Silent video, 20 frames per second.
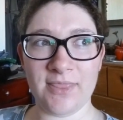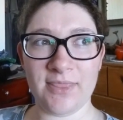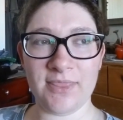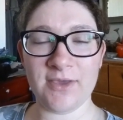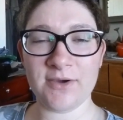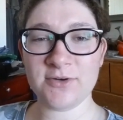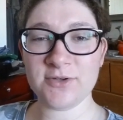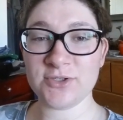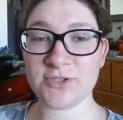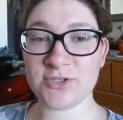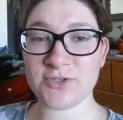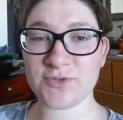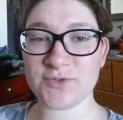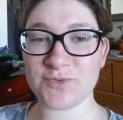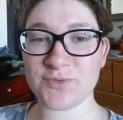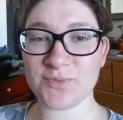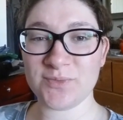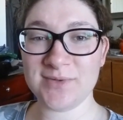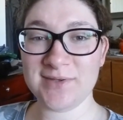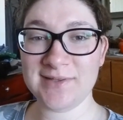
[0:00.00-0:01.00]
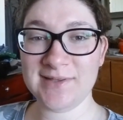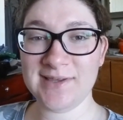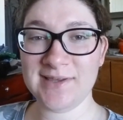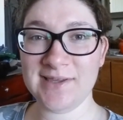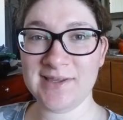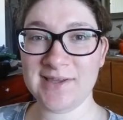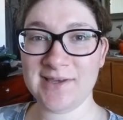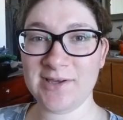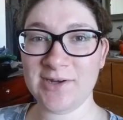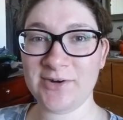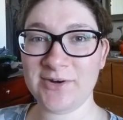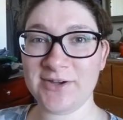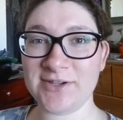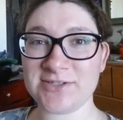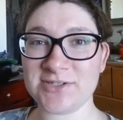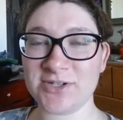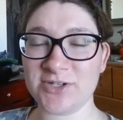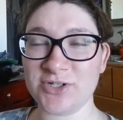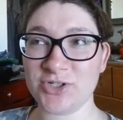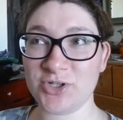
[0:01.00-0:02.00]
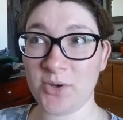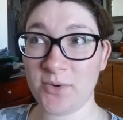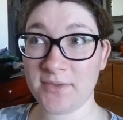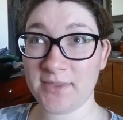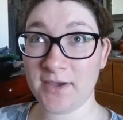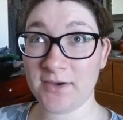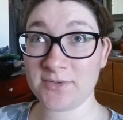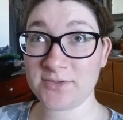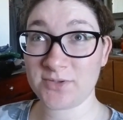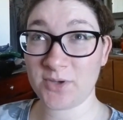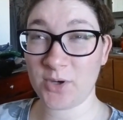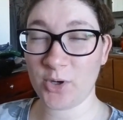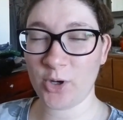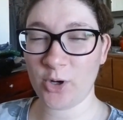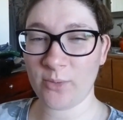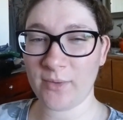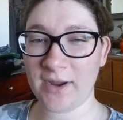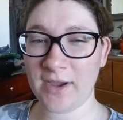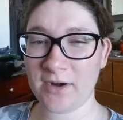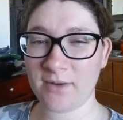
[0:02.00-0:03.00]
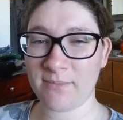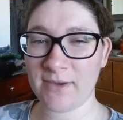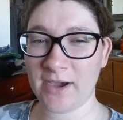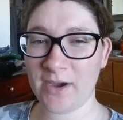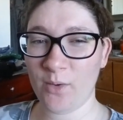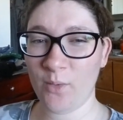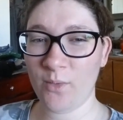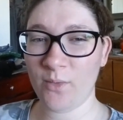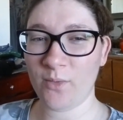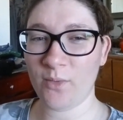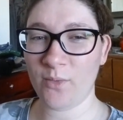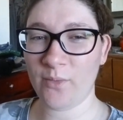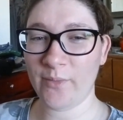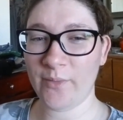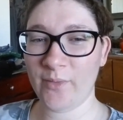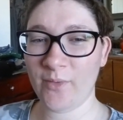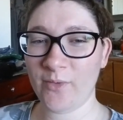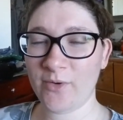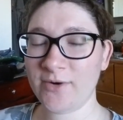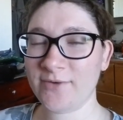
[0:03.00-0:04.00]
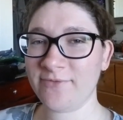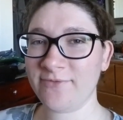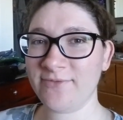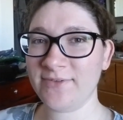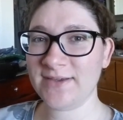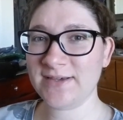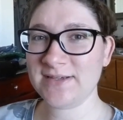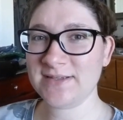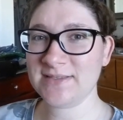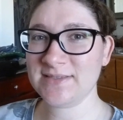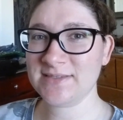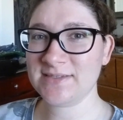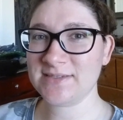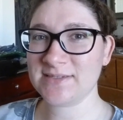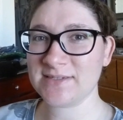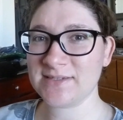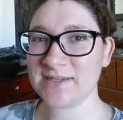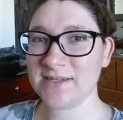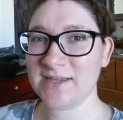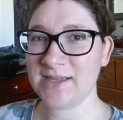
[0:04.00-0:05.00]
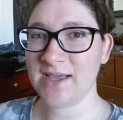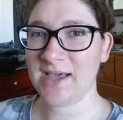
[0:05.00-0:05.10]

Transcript: there was this really interesting joke that was going around about orphans.